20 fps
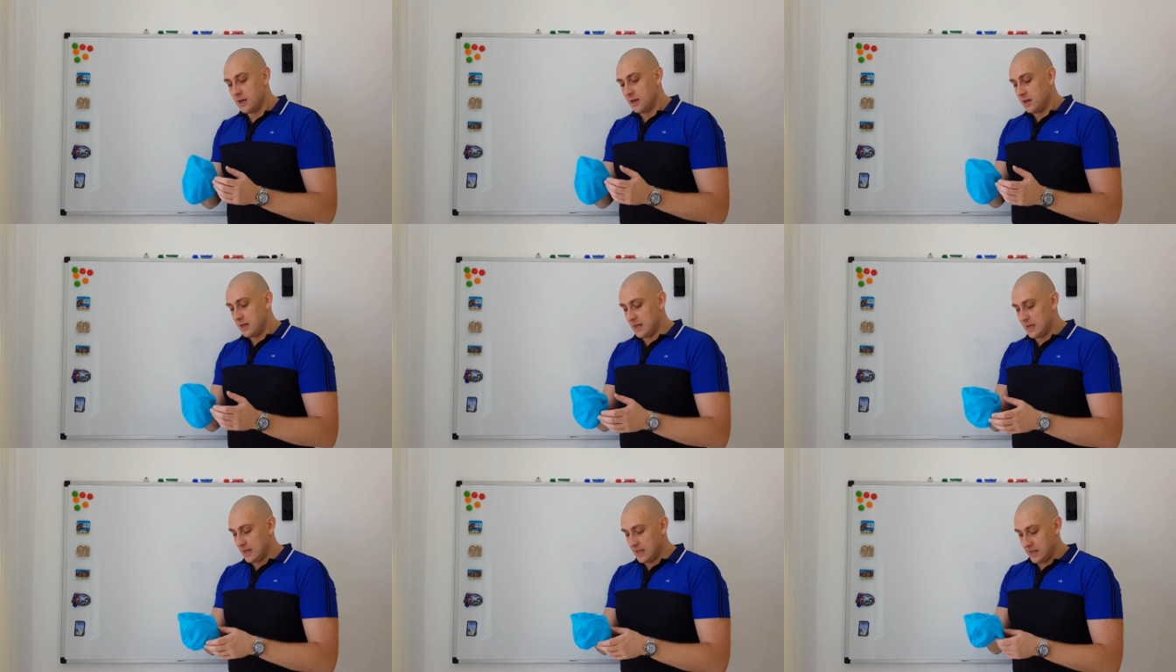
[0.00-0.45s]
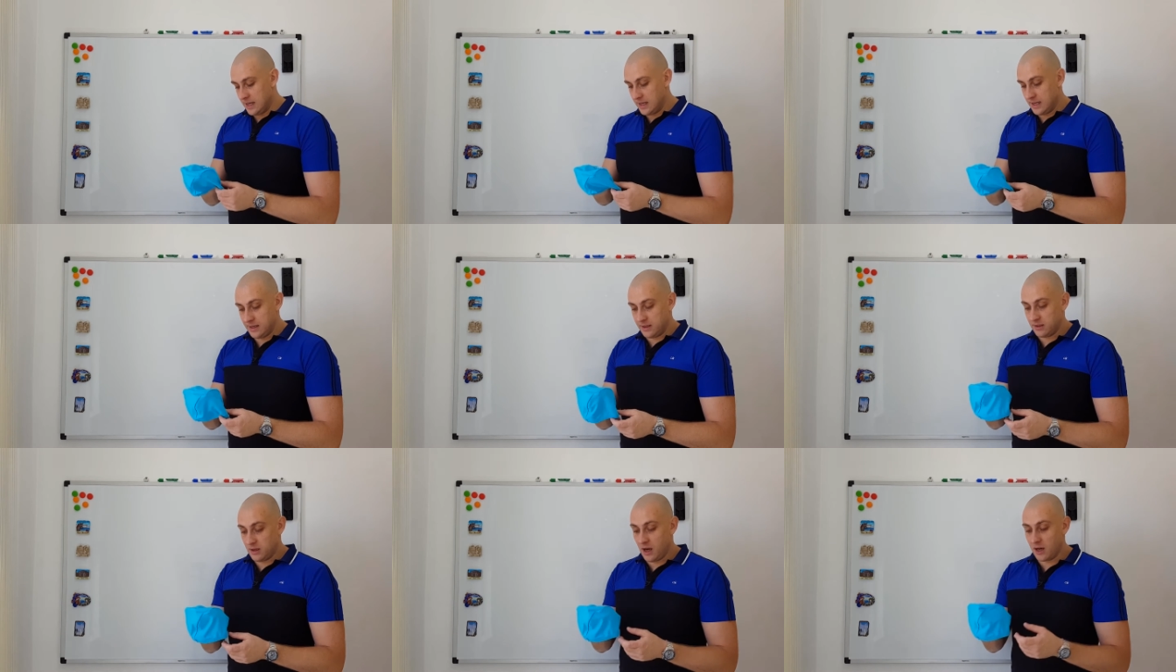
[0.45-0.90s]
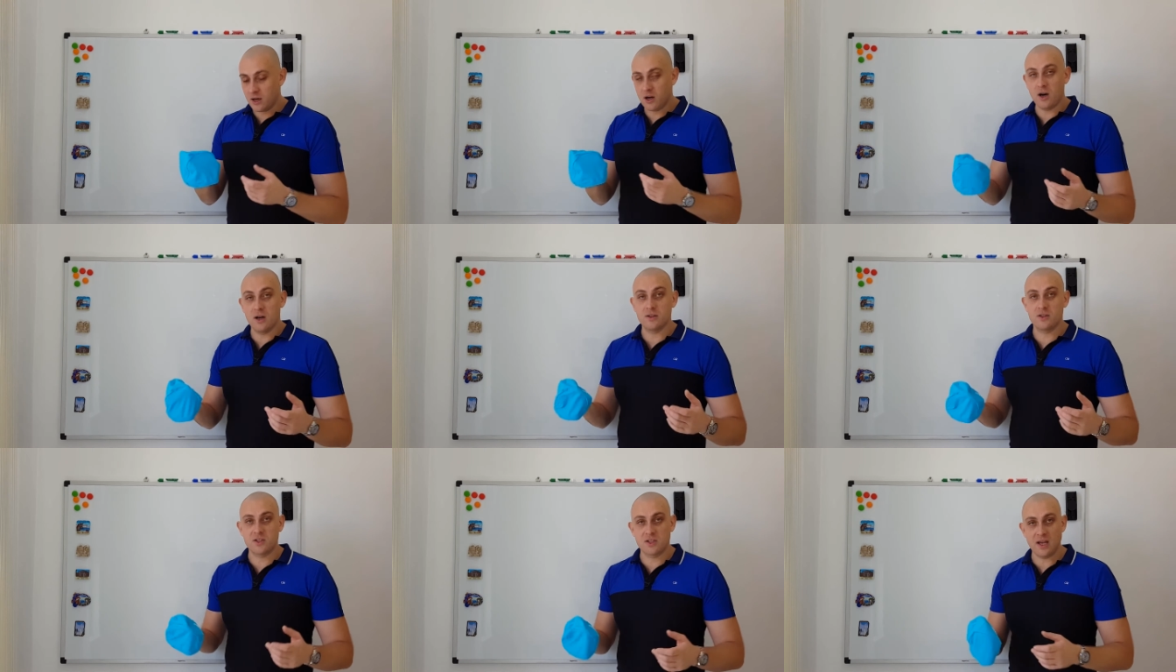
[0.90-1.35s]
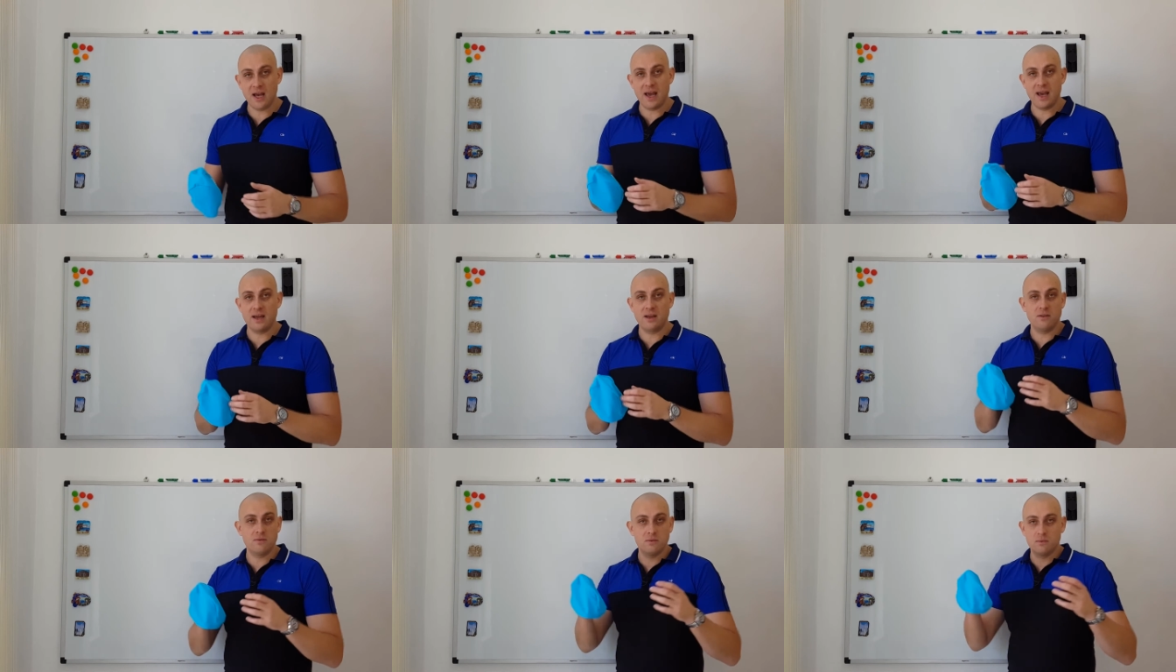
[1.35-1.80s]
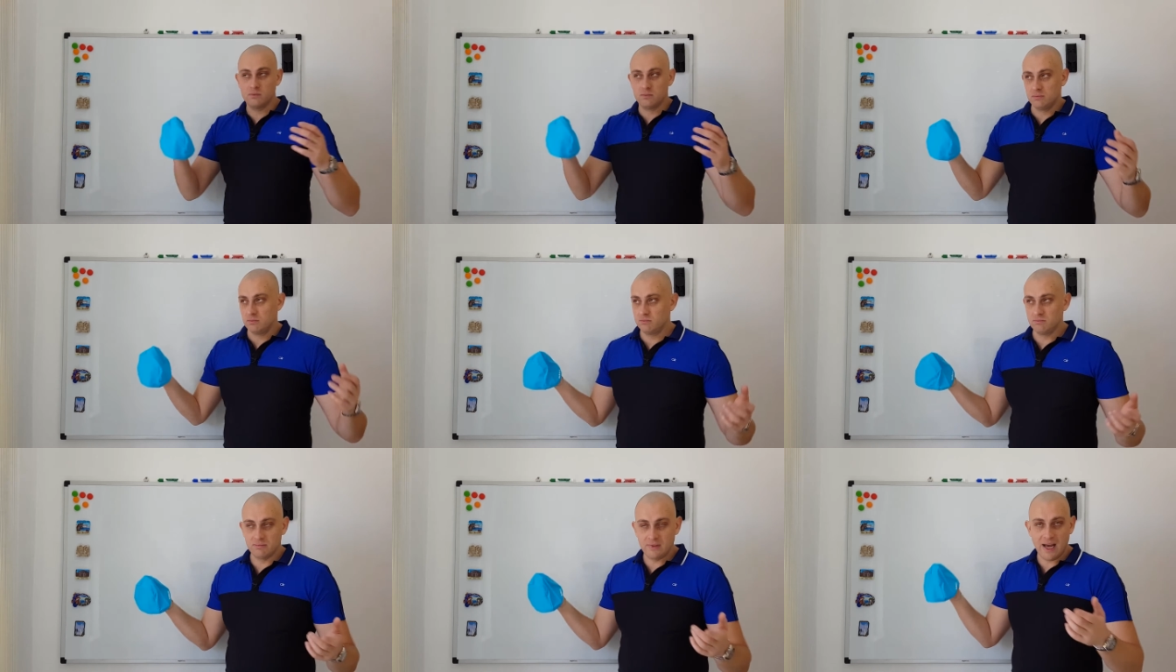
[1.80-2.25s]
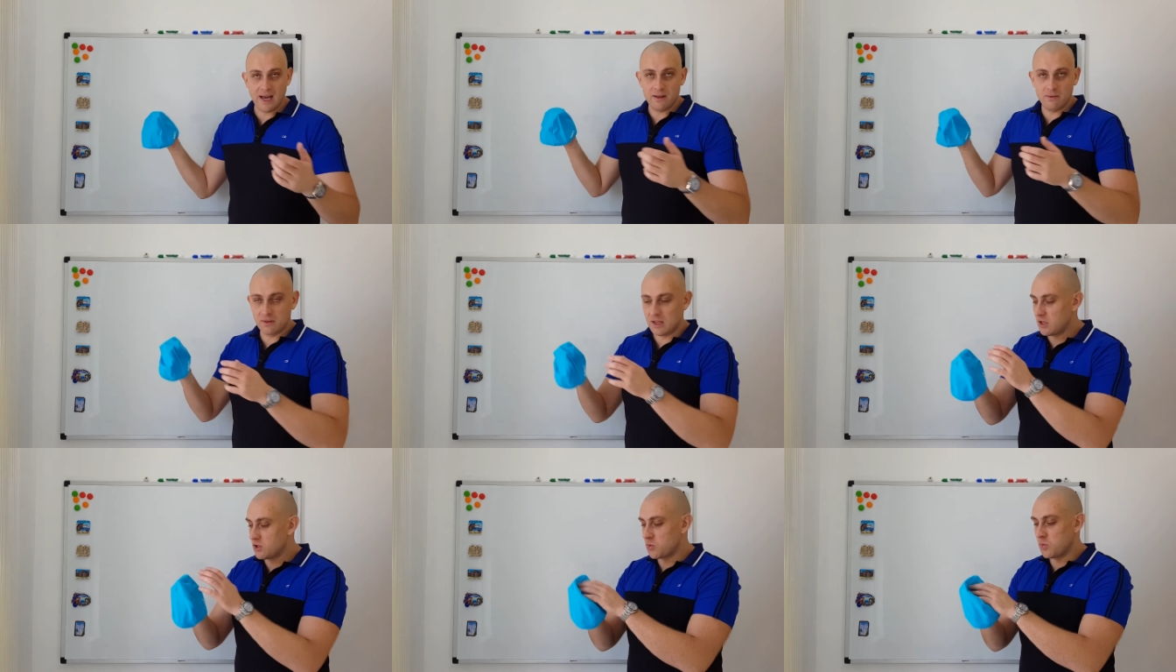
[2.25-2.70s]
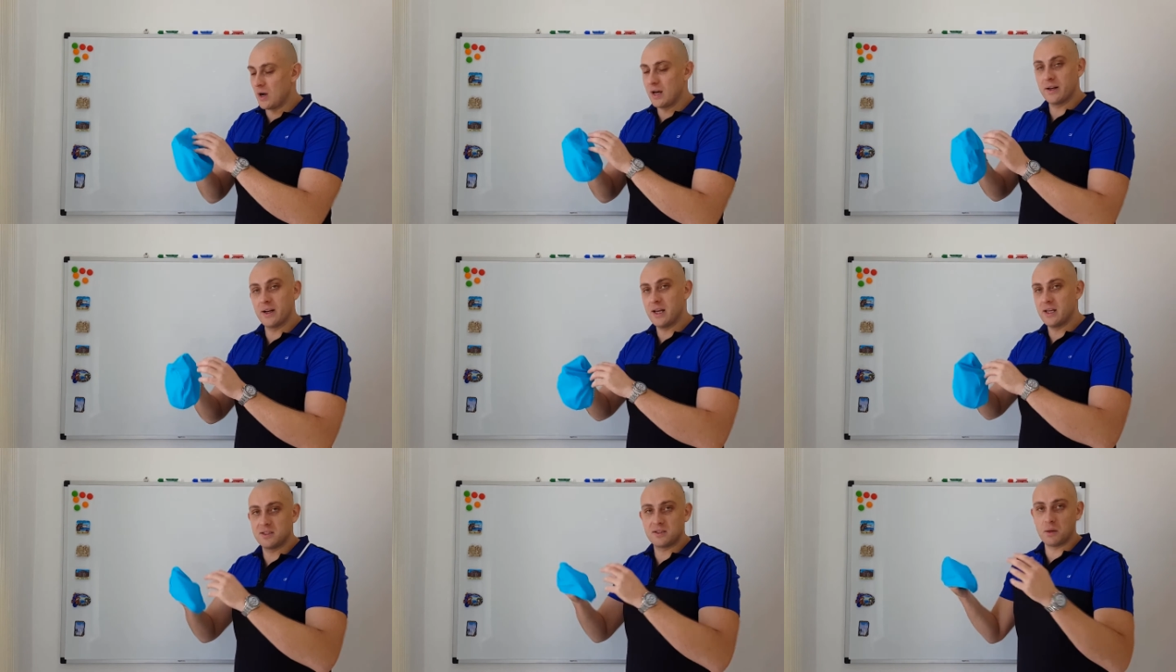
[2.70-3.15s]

I can't say that this one is